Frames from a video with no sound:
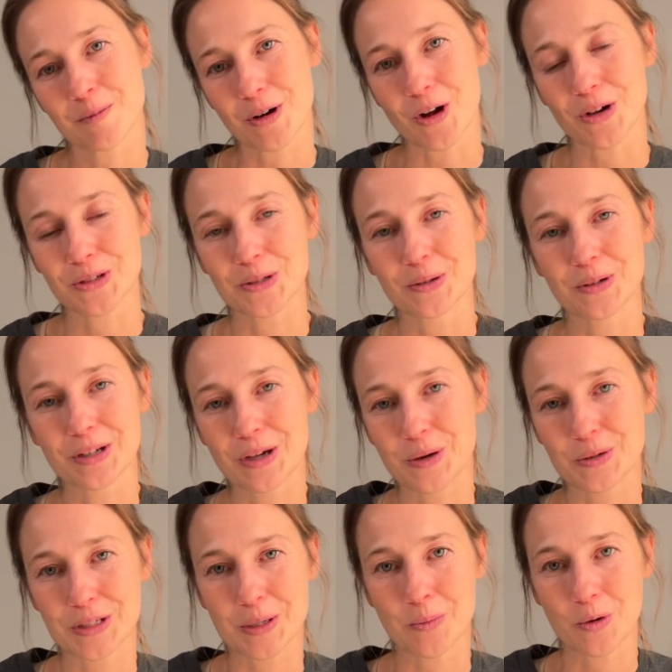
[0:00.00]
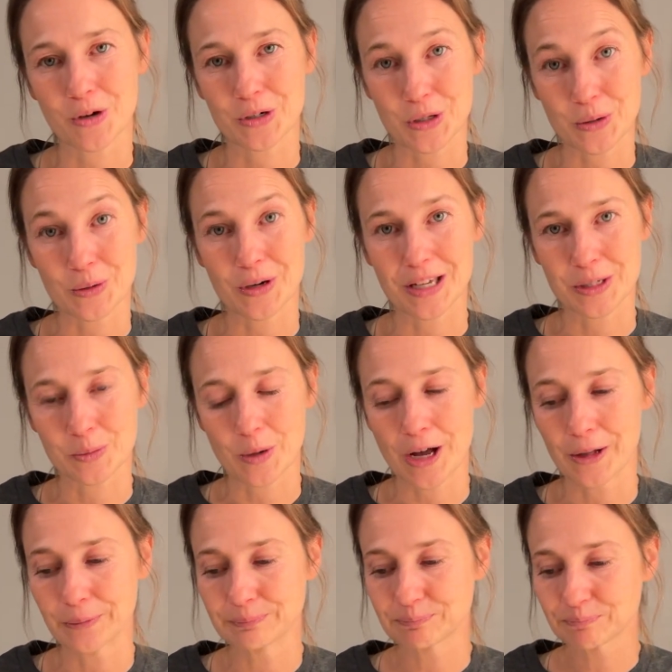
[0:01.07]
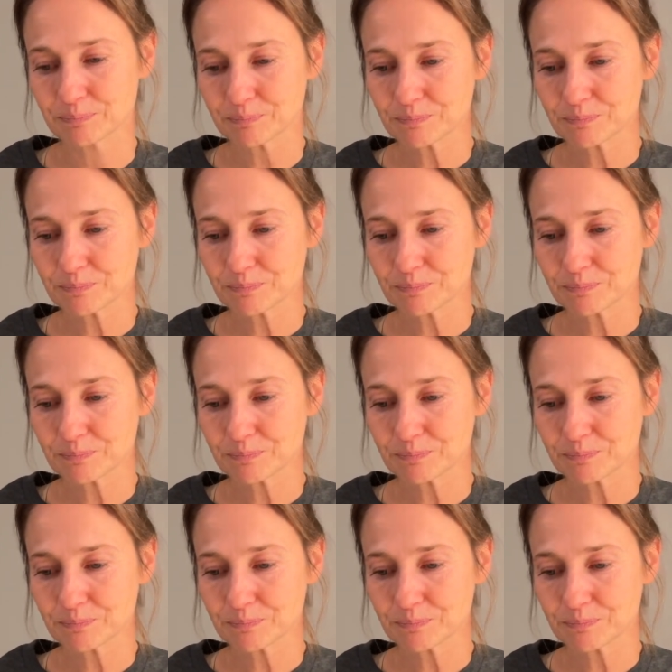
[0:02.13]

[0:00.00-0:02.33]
but also to go somewhere new as well.